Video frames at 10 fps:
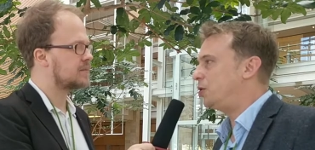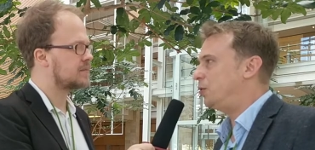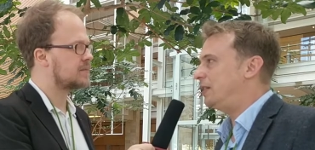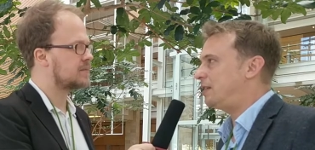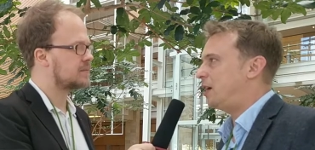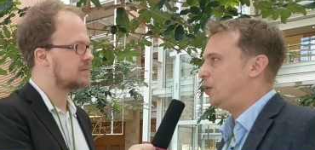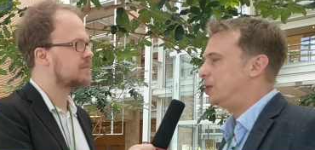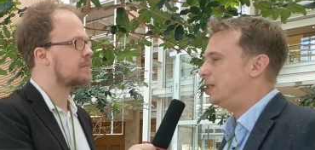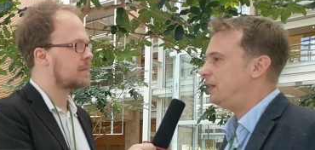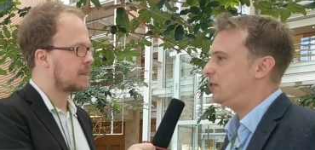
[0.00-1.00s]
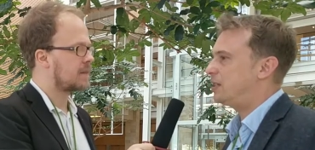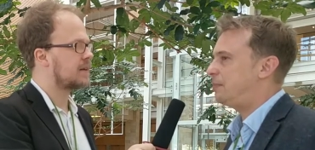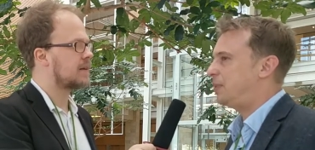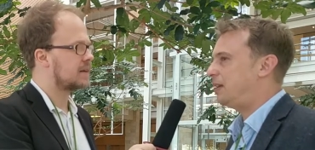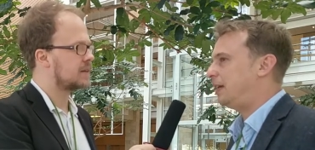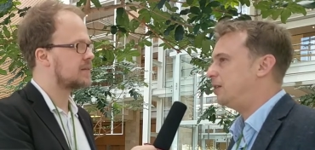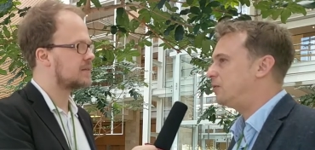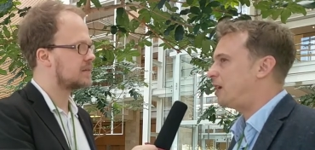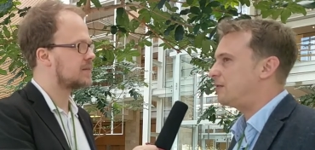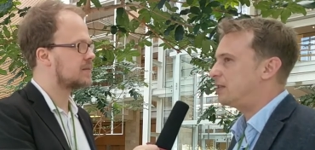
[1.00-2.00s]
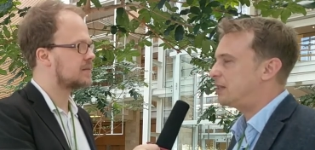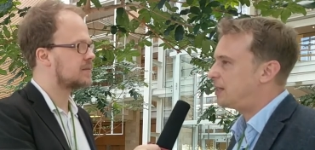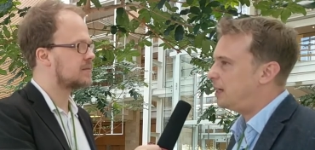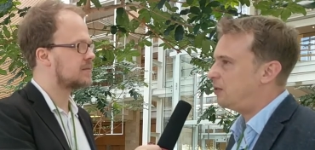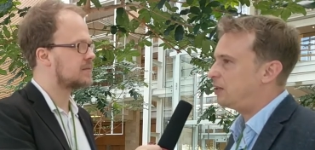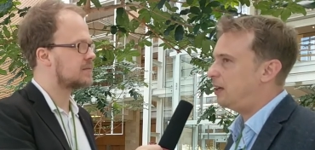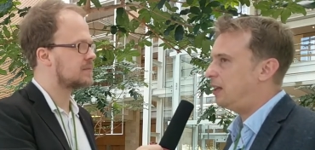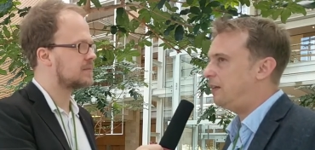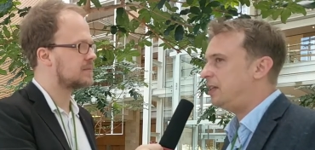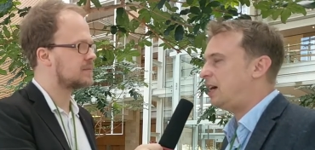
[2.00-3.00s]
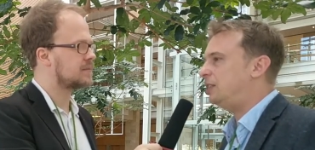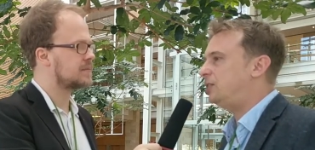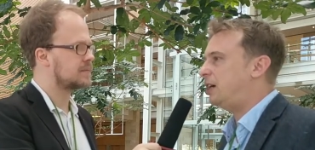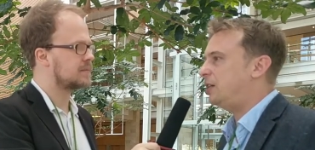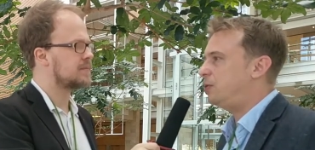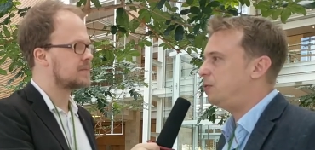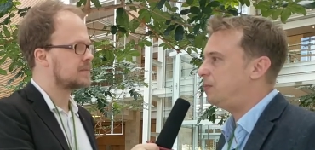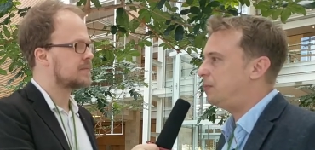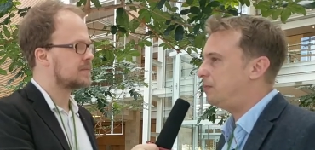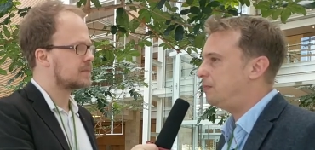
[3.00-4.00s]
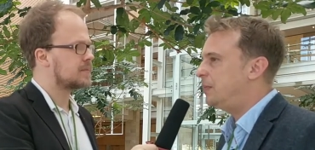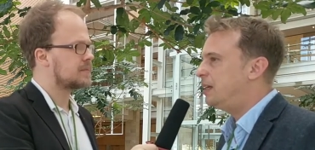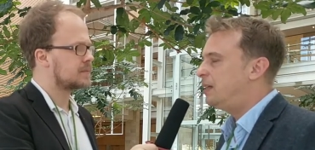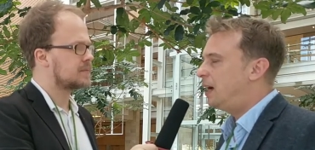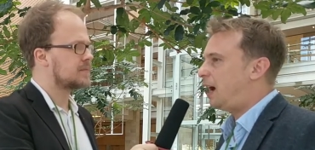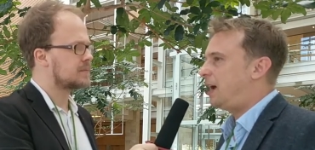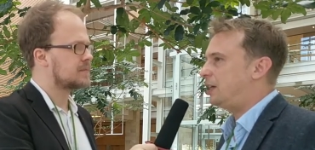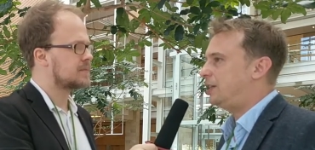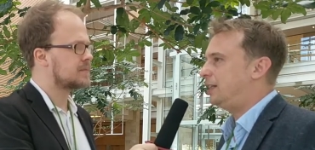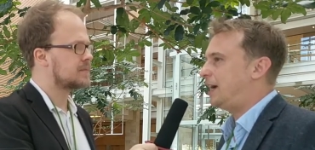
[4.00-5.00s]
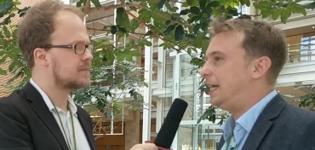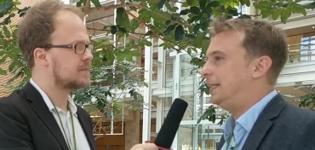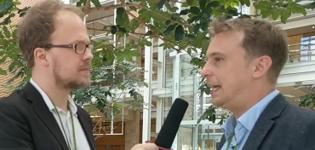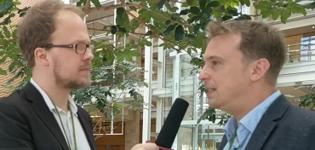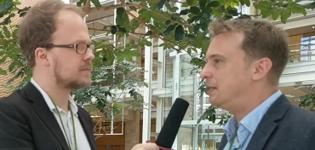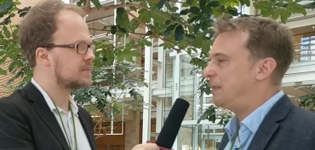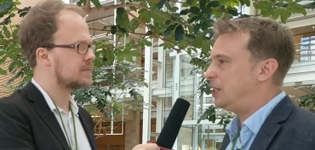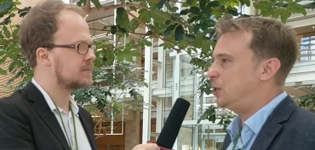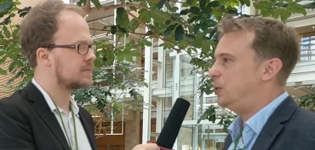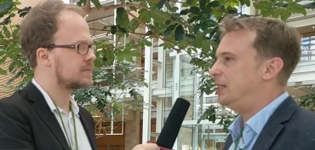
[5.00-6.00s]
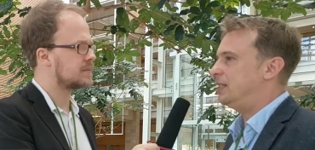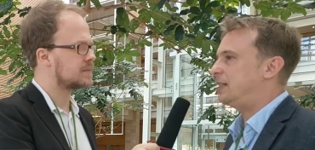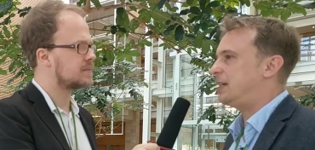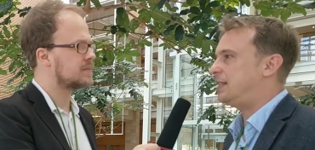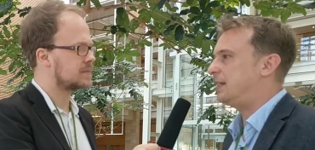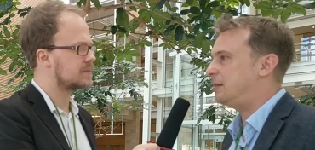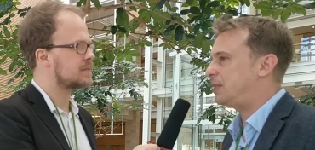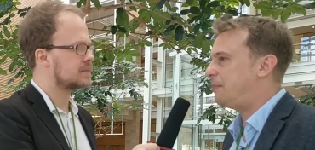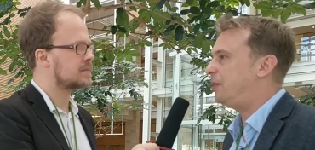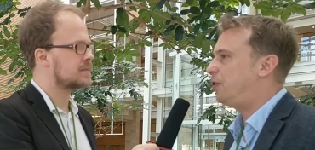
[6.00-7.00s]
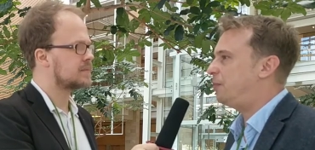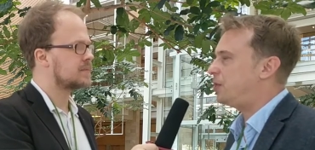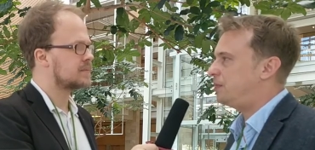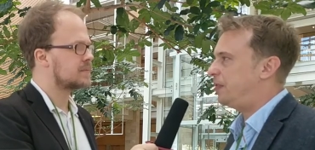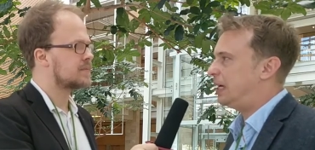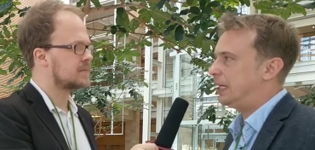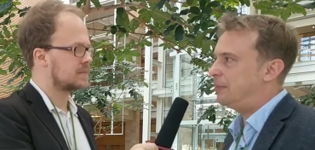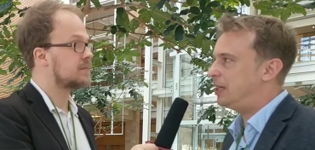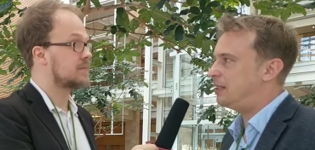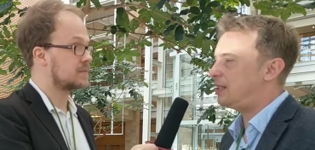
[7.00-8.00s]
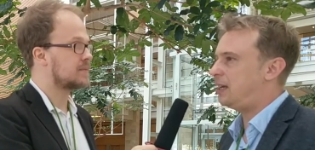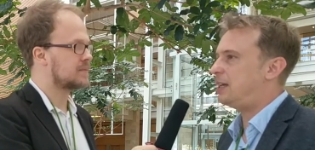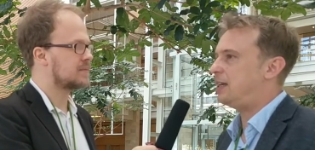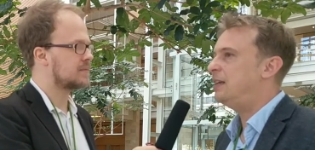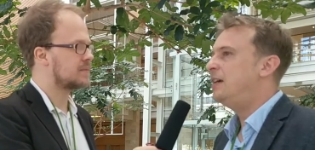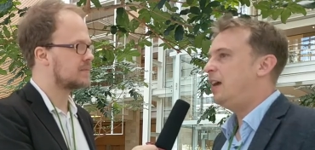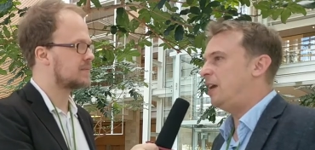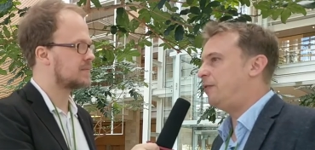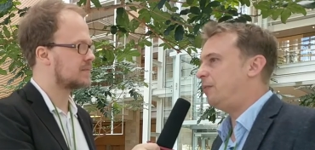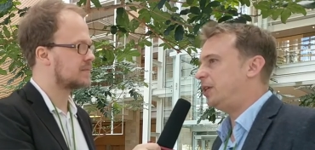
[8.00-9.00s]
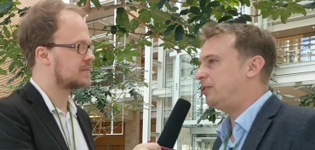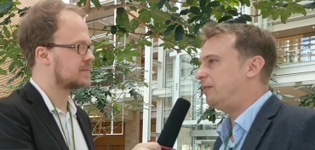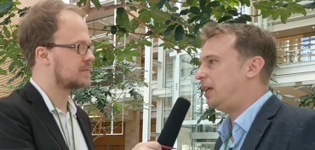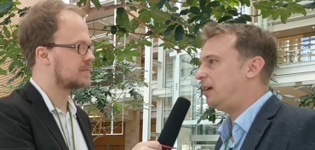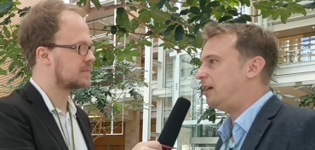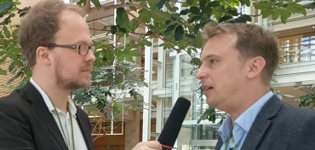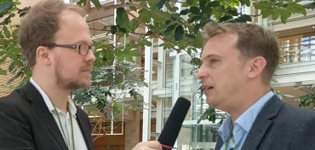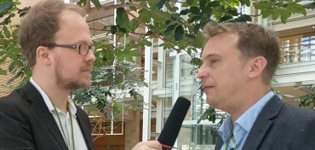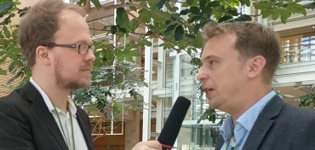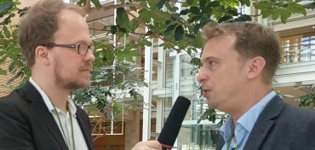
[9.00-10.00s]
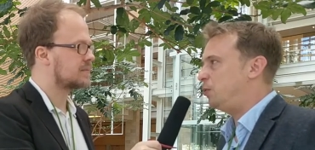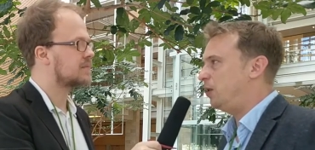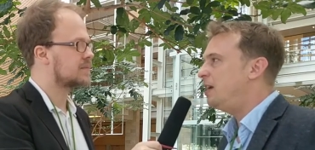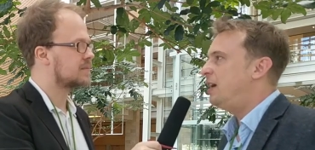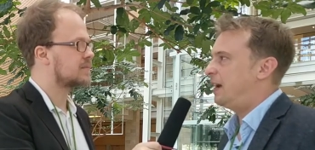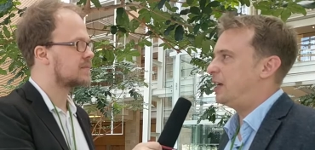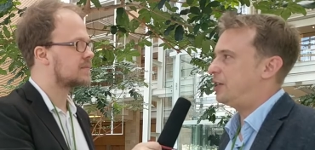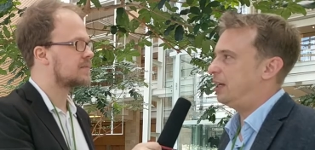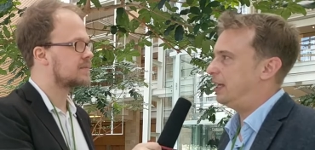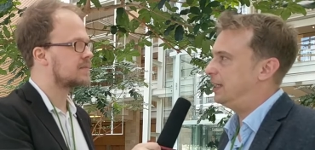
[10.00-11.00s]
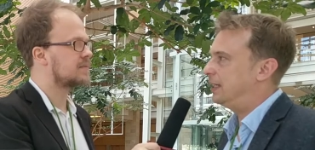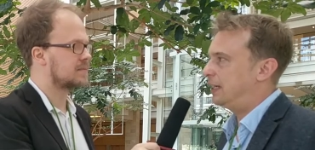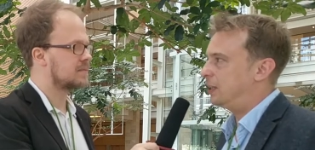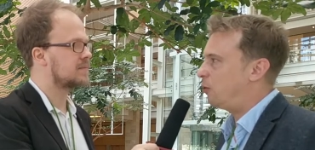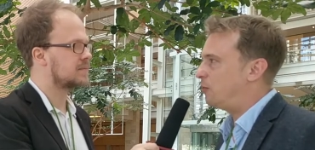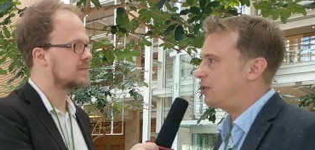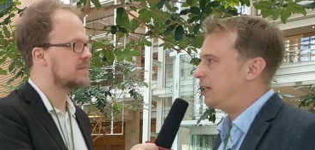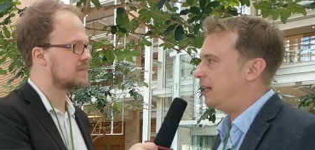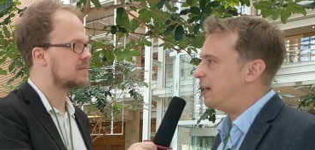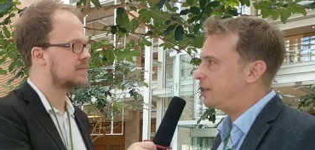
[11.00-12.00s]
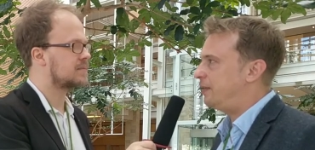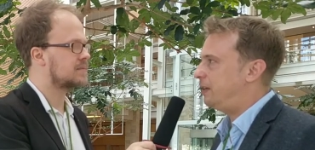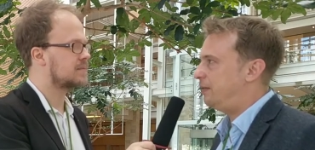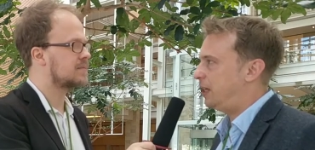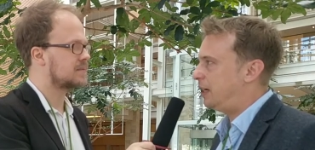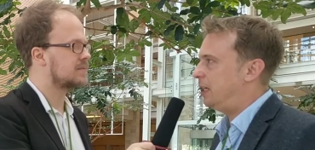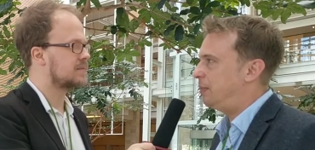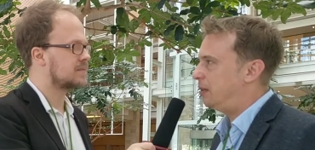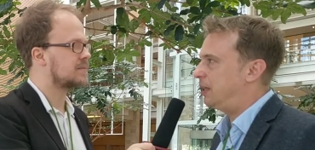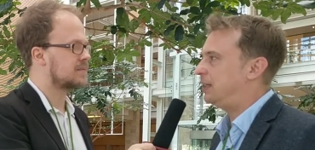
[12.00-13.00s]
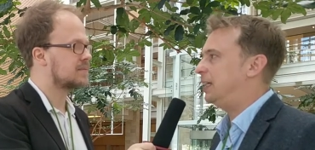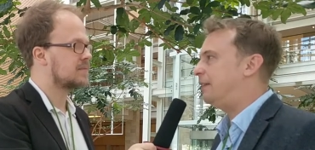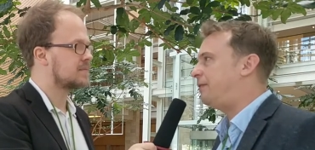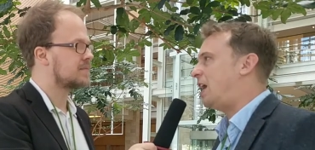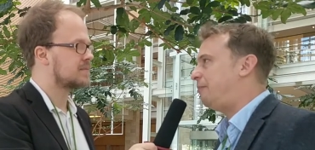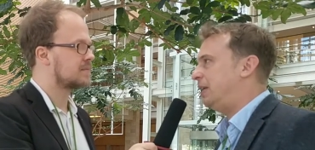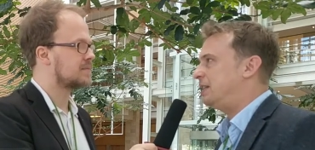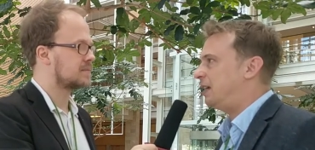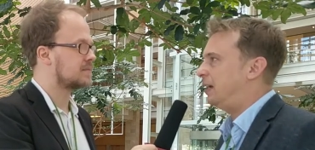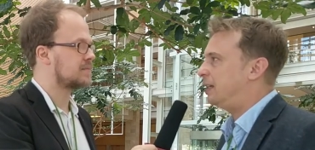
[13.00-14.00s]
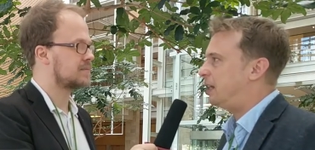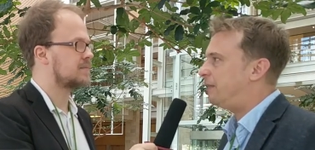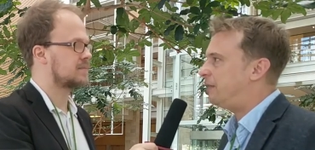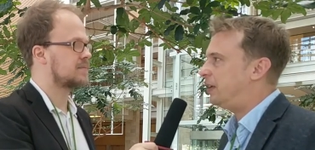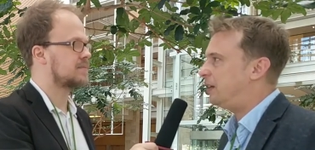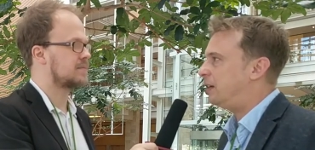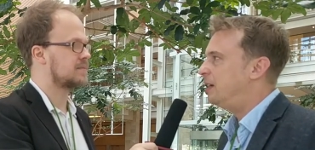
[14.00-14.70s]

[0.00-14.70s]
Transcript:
Speaker 1: students are using. For example, like in 2010 or 11, I tried to I actually I test my students that I send them some information via emails and information via Facebook, and I actually didn't get almost any answer via email, but in five minutes I get everything